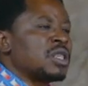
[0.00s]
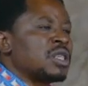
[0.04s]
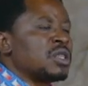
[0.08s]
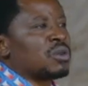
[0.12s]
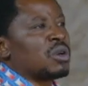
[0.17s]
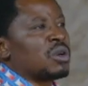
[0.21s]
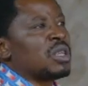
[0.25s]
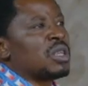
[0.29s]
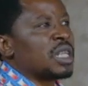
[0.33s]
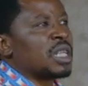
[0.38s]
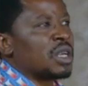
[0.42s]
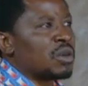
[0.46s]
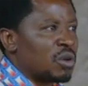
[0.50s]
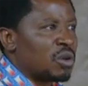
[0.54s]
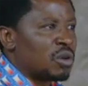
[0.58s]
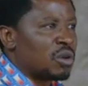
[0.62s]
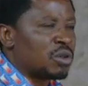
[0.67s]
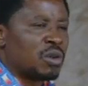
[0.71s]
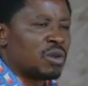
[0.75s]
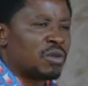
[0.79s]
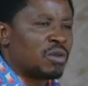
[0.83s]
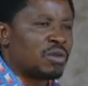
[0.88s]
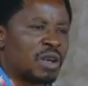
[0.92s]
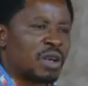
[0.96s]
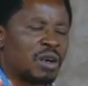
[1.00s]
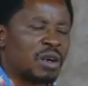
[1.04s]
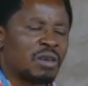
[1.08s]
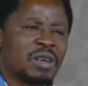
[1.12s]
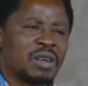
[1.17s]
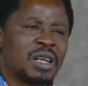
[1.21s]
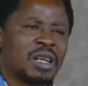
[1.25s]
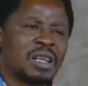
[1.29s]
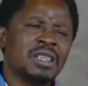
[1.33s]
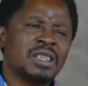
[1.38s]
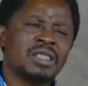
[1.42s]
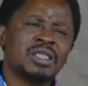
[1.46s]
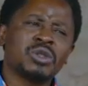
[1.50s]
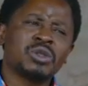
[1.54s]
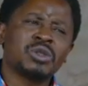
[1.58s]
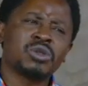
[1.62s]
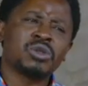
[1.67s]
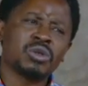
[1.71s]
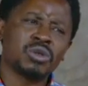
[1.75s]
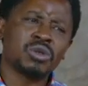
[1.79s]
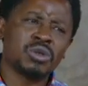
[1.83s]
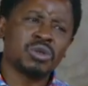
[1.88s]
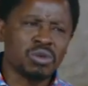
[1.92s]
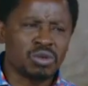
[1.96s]
on the cross of God. It is
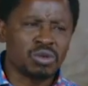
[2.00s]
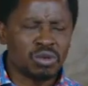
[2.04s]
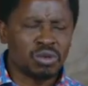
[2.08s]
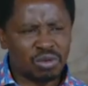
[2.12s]
true.